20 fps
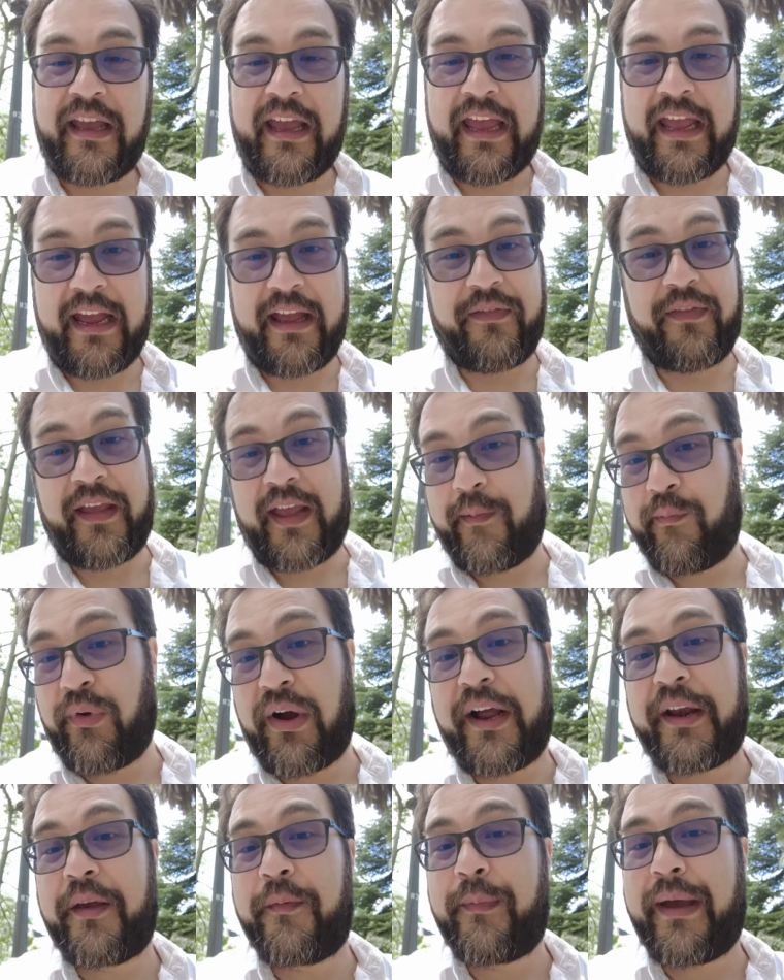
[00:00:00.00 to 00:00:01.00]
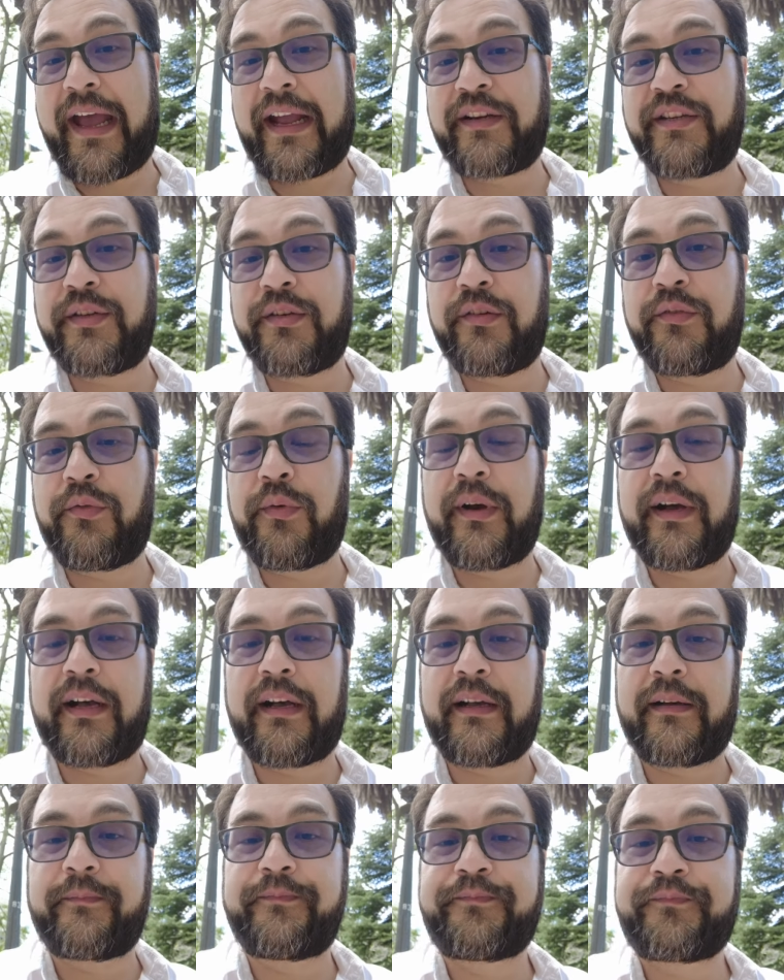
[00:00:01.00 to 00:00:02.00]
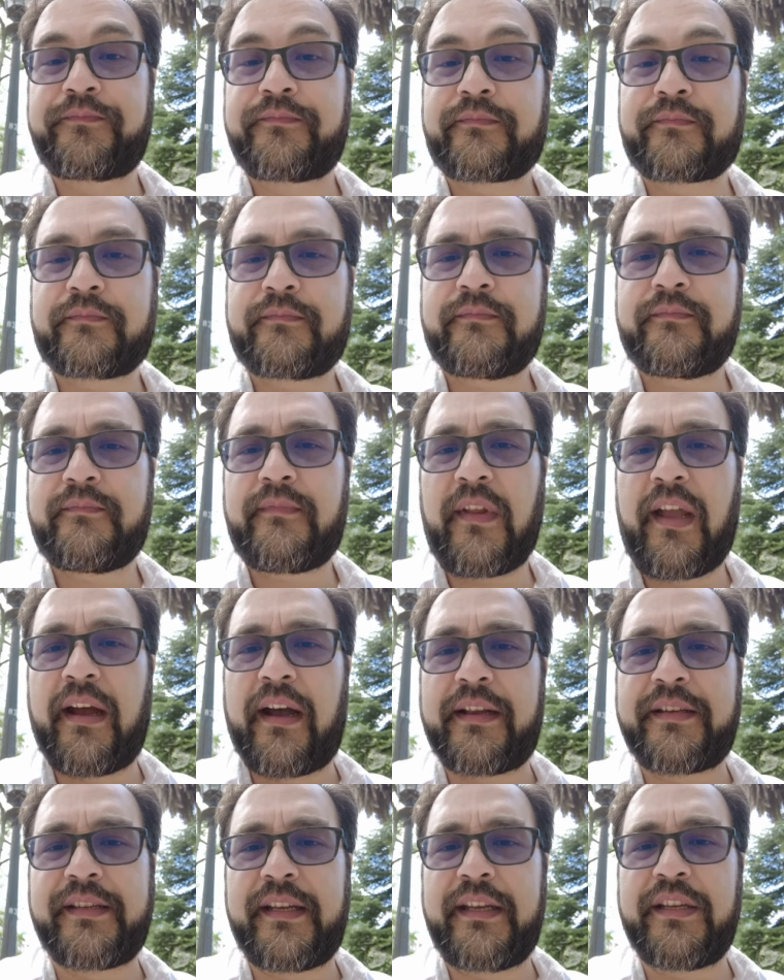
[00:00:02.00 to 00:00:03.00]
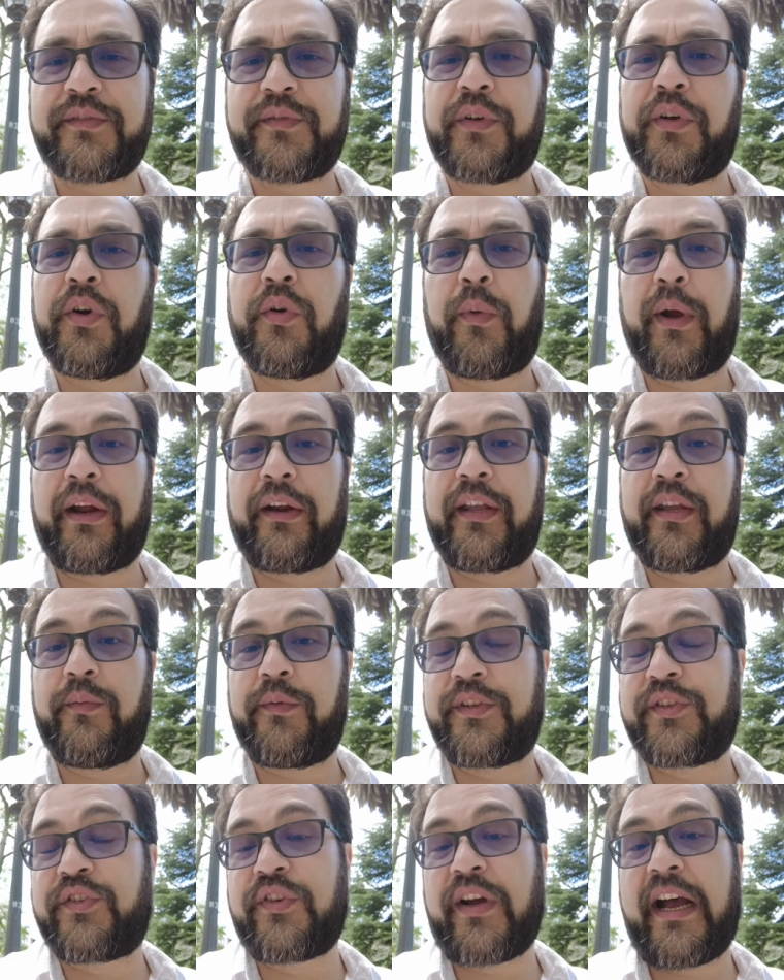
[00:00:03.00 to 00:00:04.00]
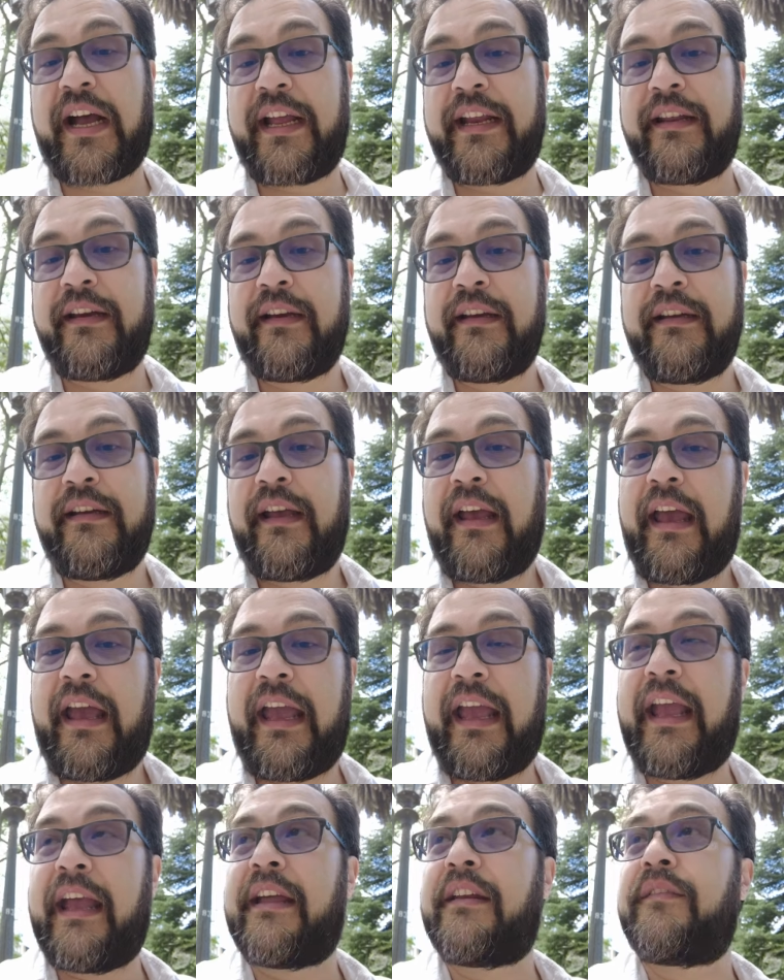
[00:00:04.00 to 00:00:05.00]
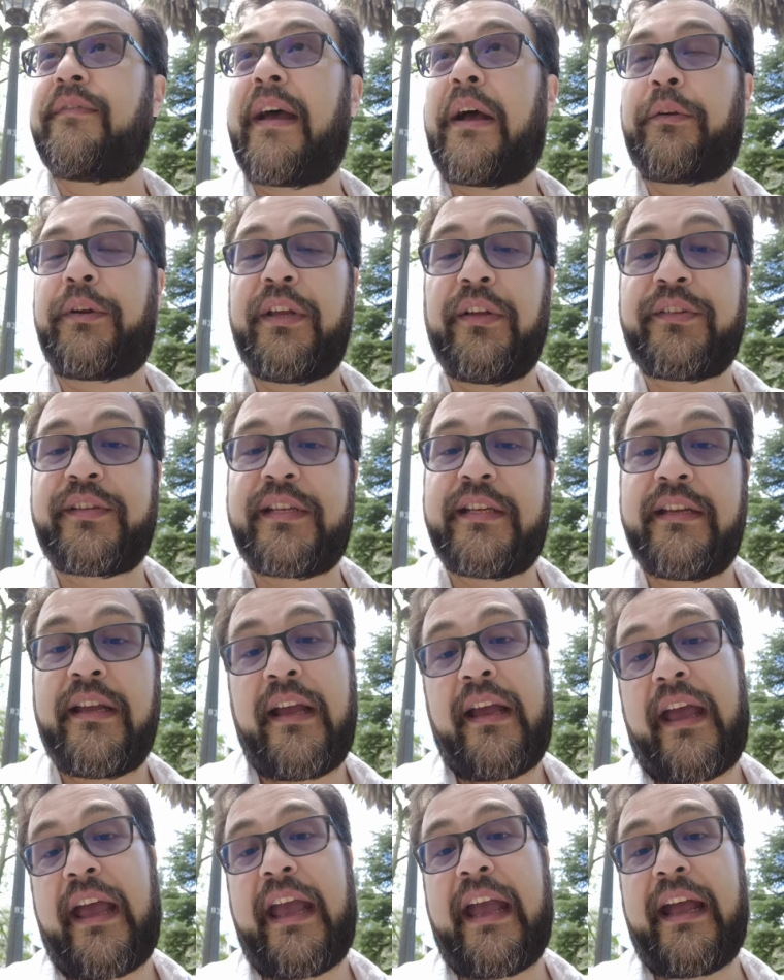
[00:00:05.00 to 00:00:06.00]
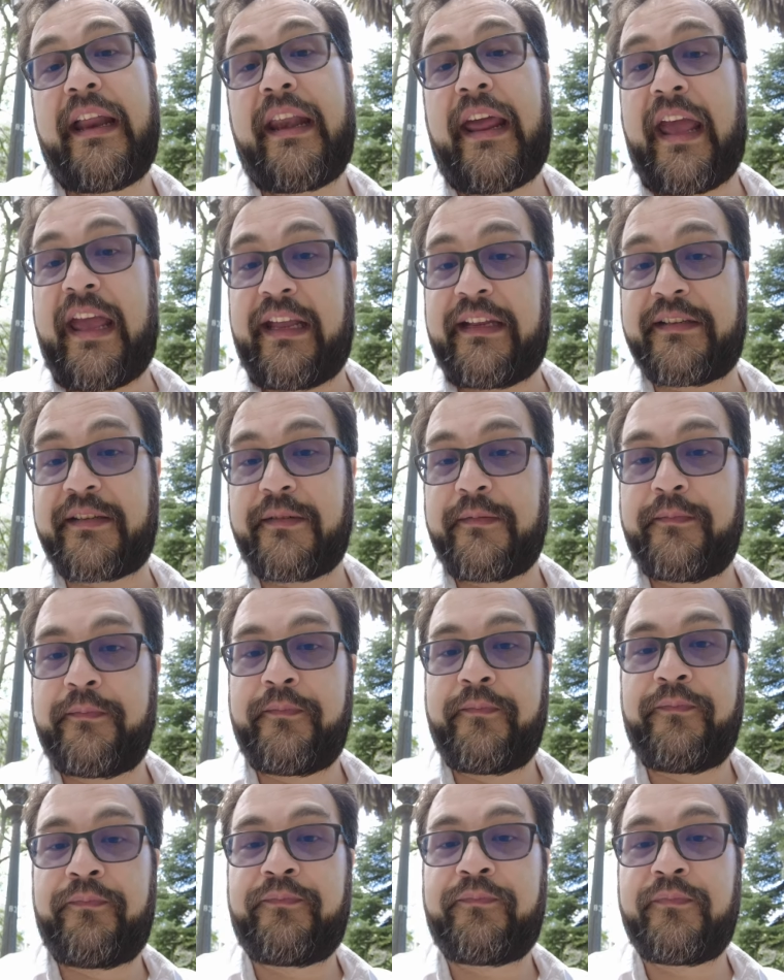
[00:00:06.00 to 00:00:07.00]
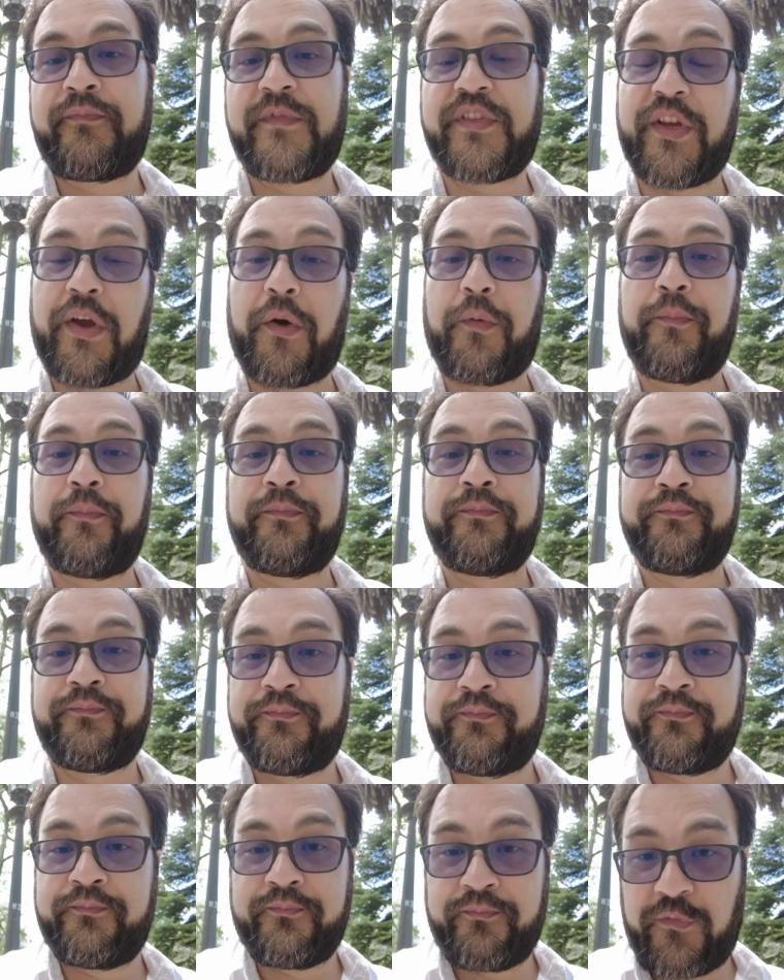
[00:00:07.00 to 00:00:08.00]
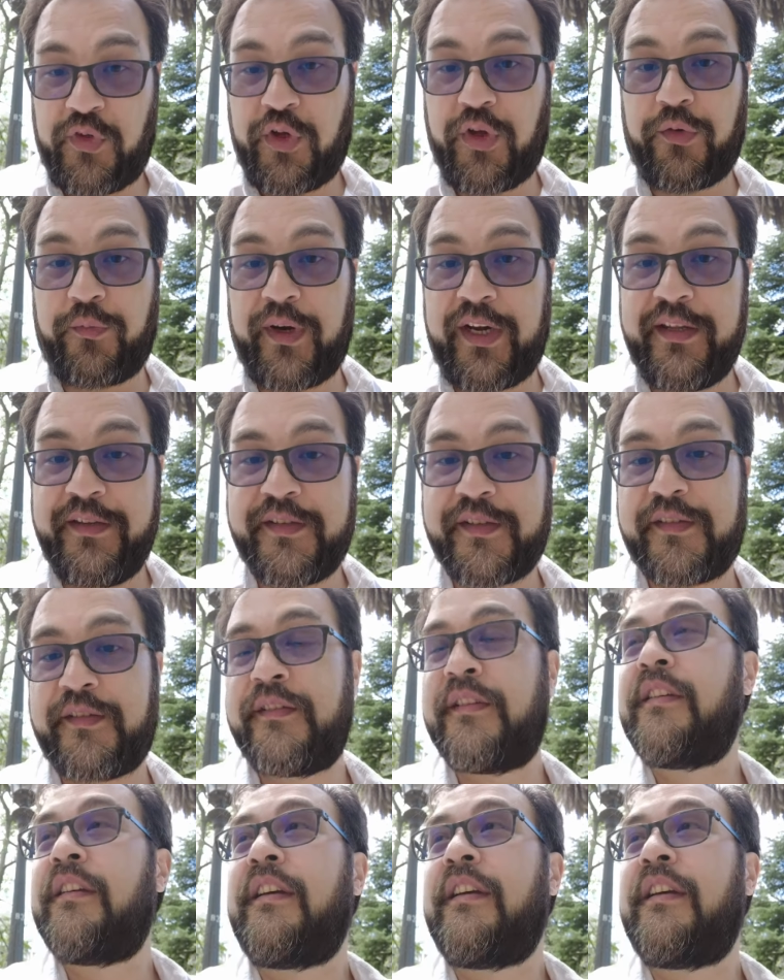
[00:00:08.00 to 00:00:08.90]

And they brought him back to uh, uh, to Israel, where he was tried and found guilty and hanged. So, good riddance.